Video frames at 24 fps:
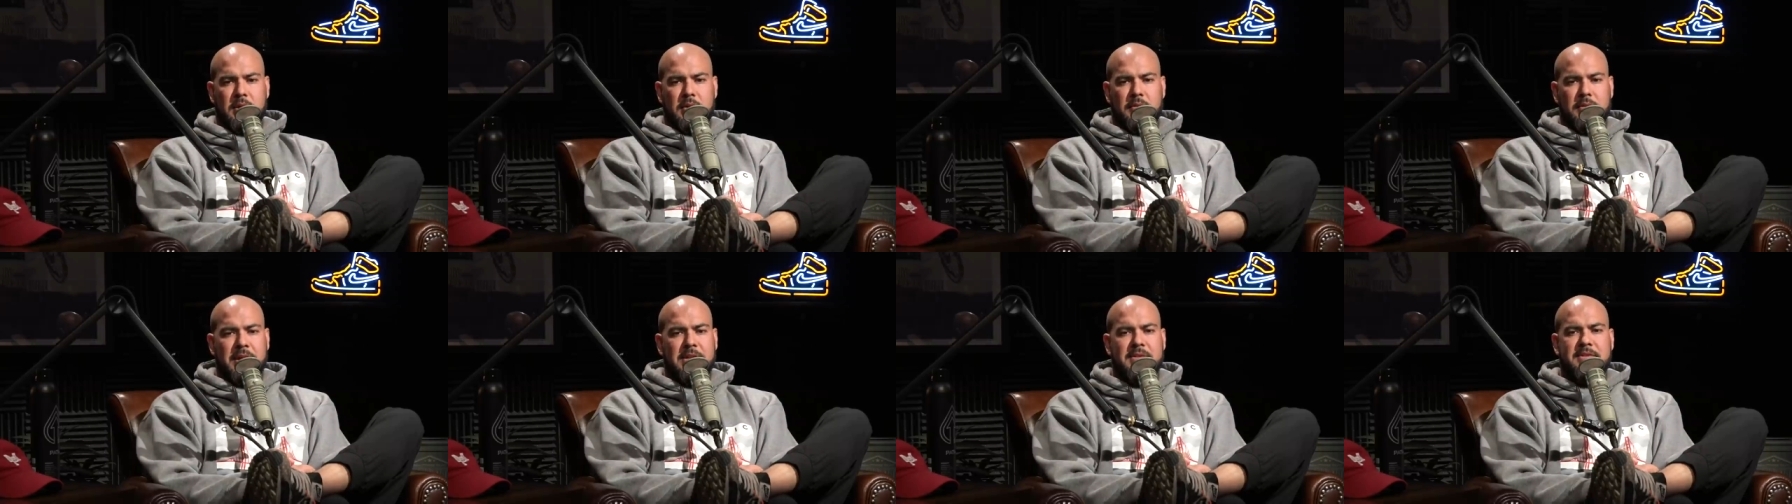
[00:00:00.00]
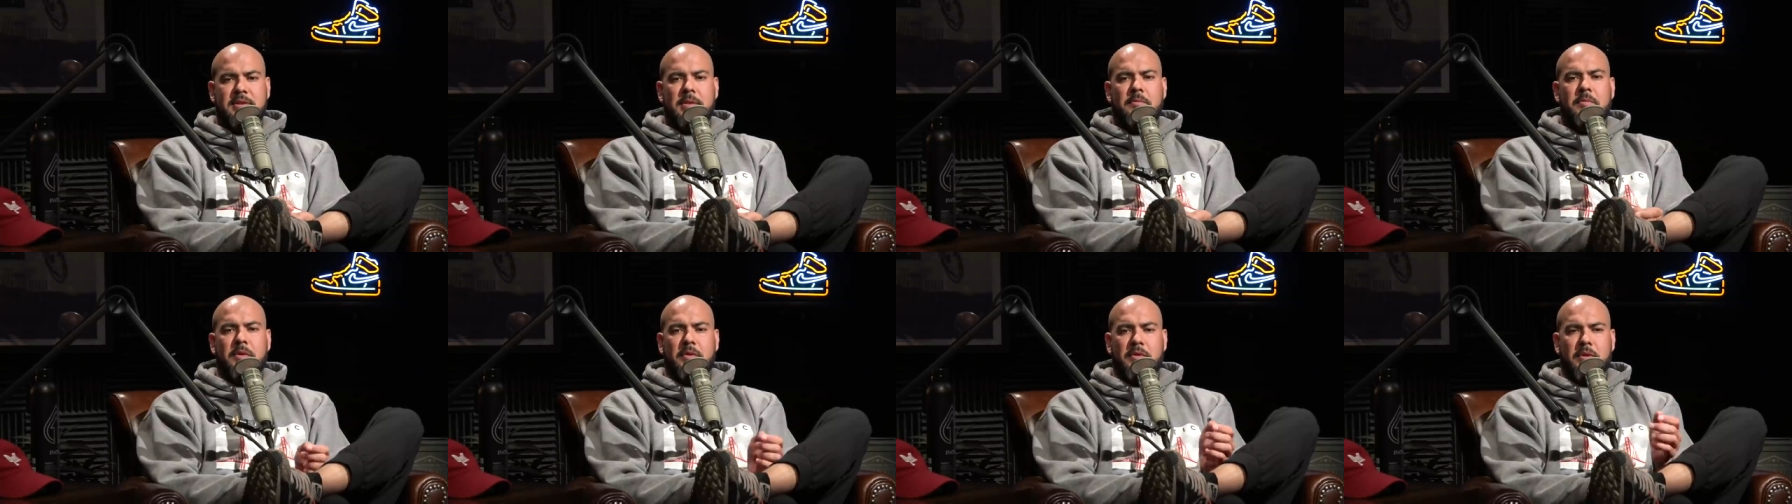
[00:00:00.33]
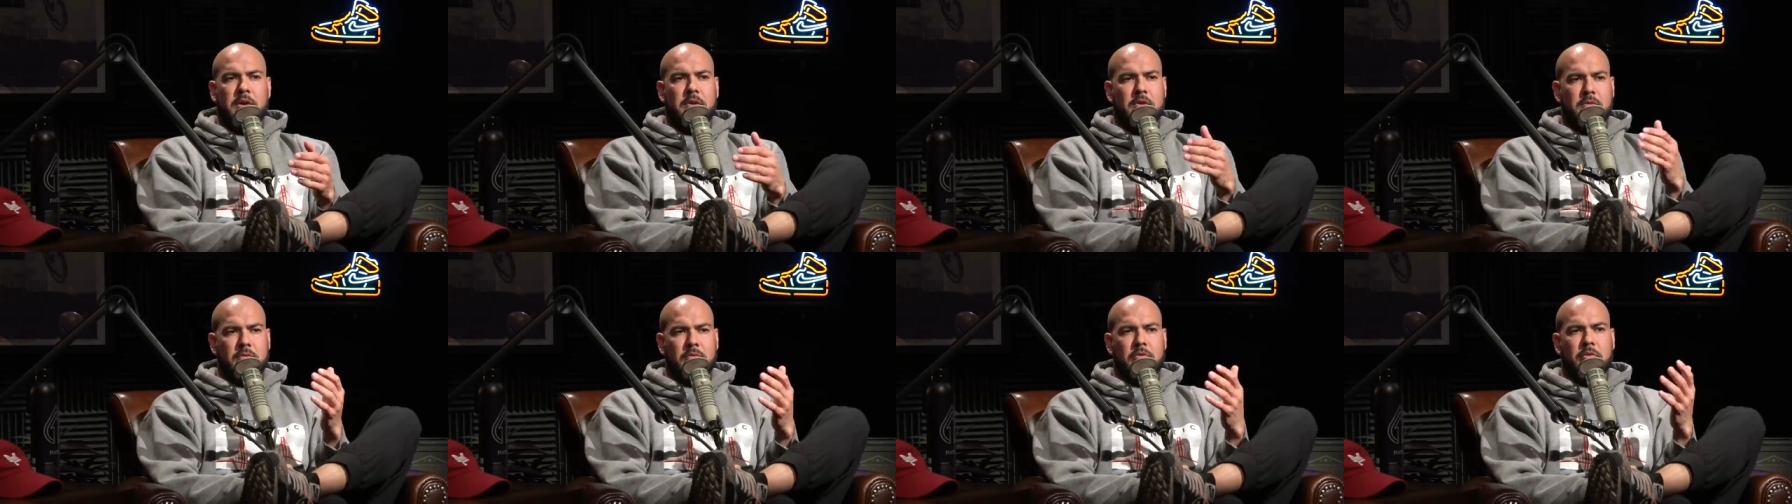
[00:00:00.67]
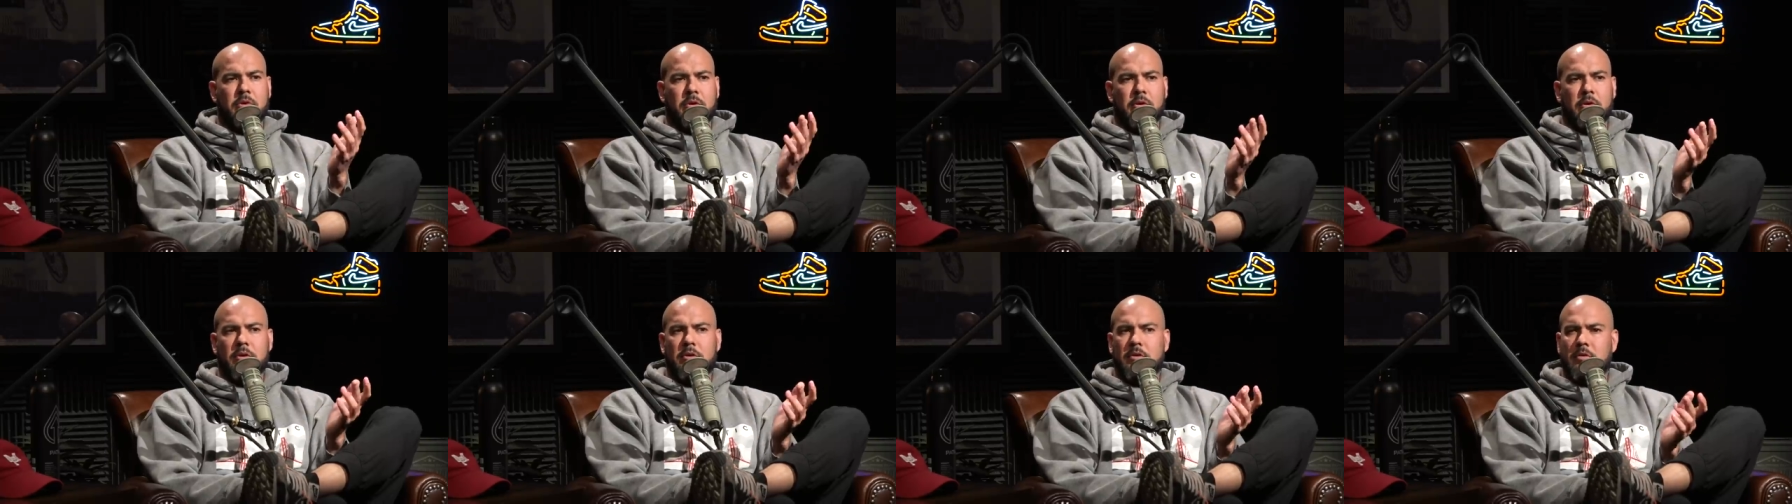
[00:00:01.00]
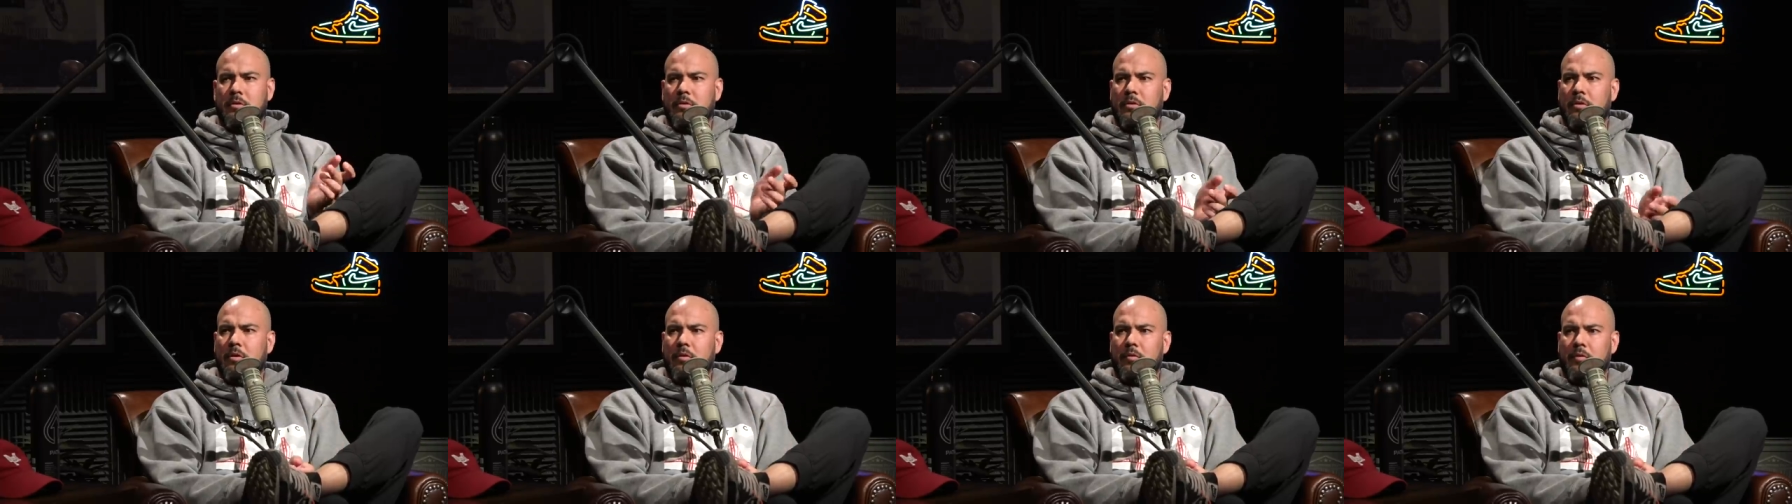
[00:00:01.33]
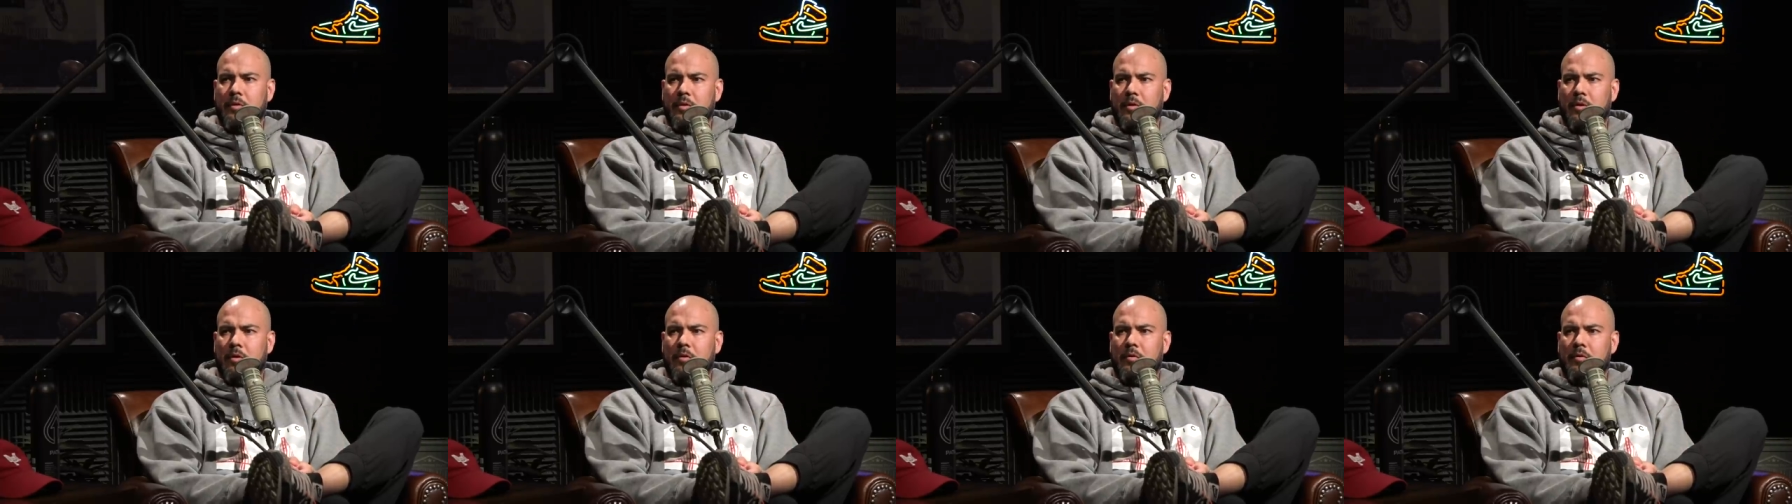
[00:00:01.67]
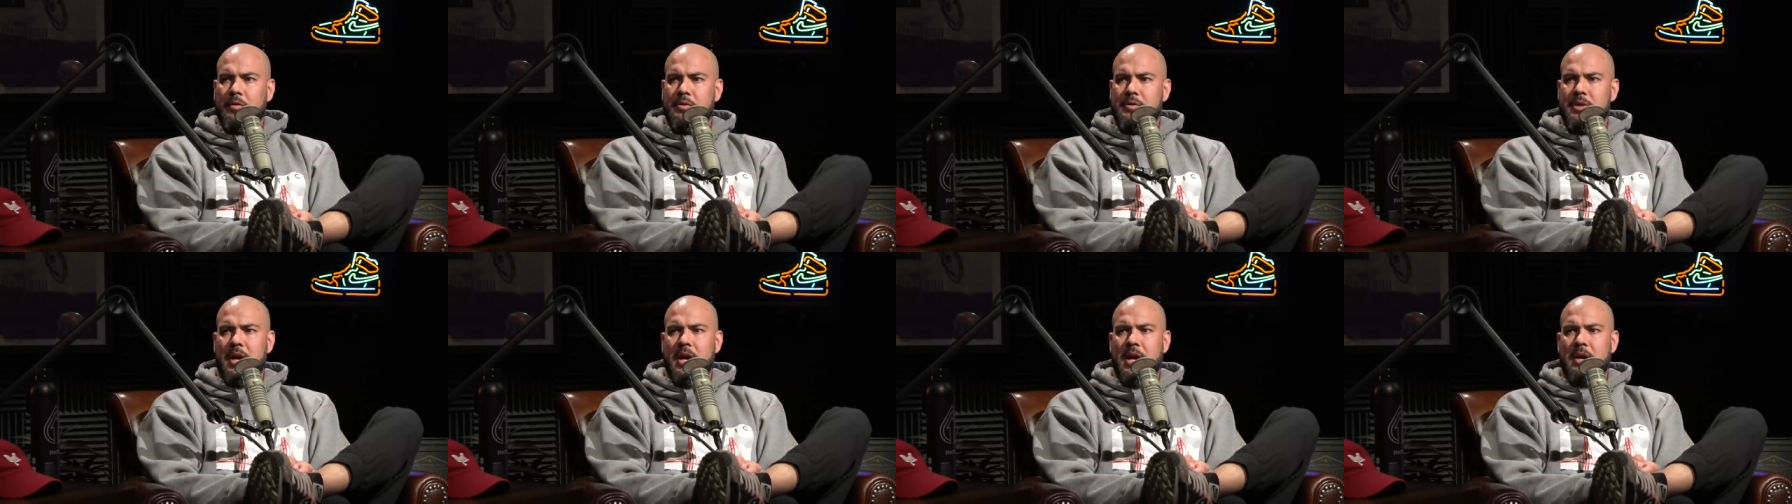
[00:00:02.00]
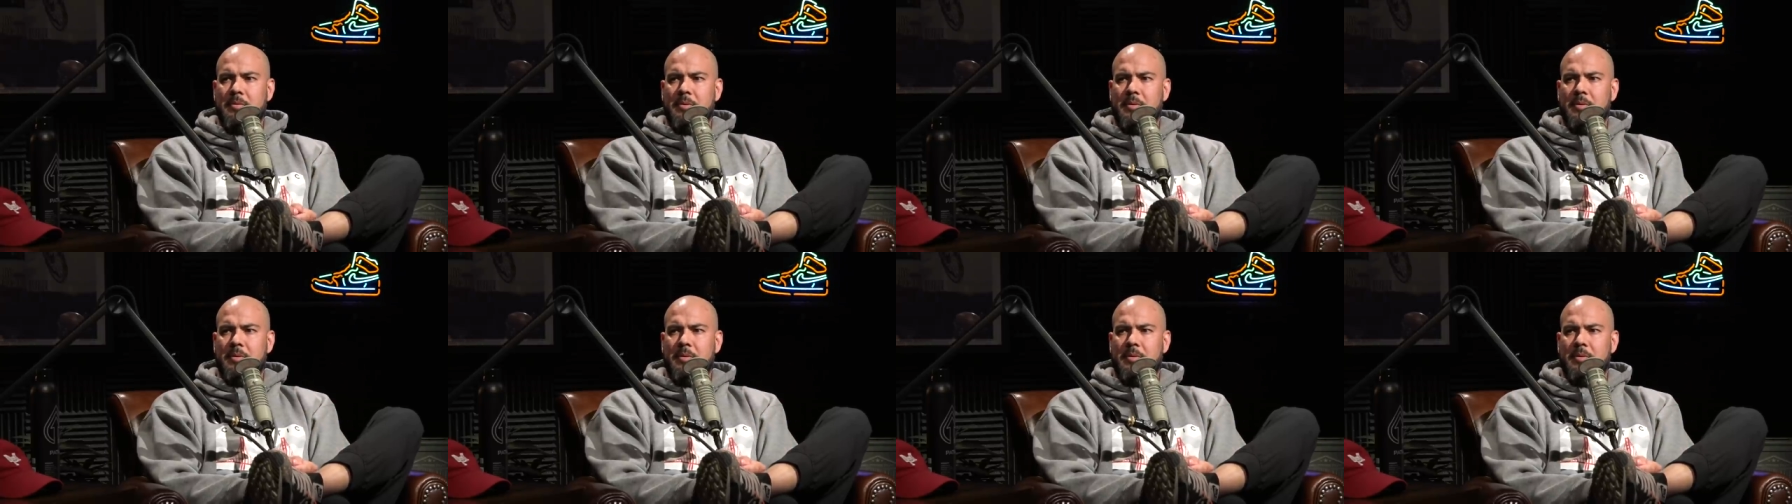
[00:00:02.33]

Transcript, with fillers: That's something that you learn over time